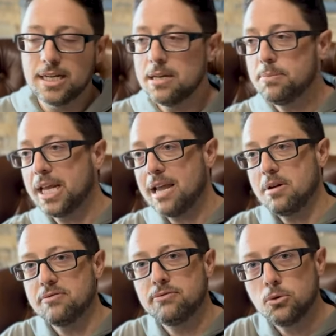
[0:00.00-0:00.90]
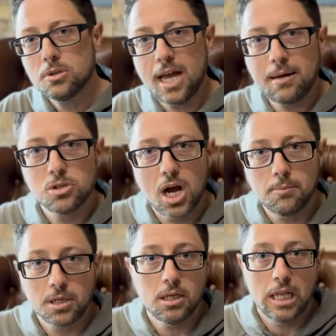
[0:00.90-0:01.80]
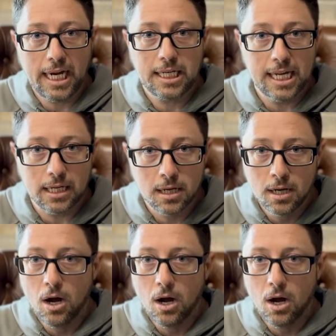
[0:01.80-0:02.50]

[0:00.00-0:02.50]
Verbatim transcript: and it became a full time job collecting